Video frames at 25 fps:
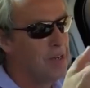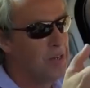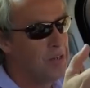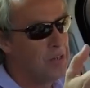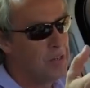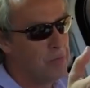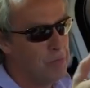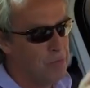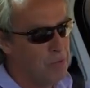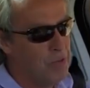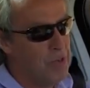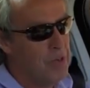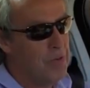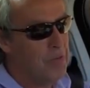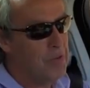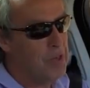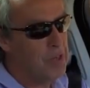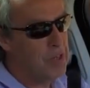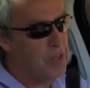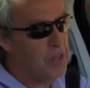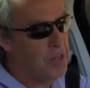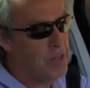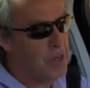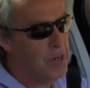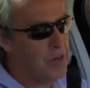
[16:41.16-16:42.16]
is the
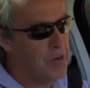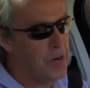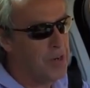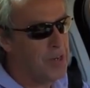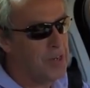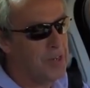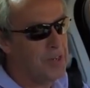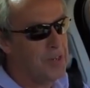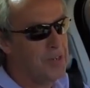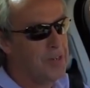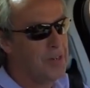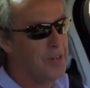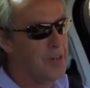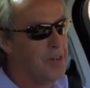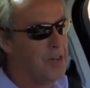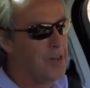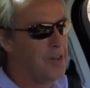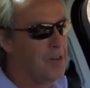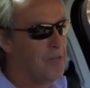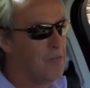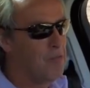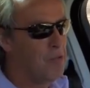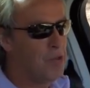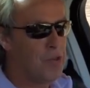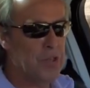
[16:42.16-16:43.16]
previous generation
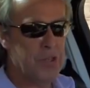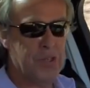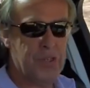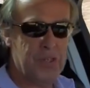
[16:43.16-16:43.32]
was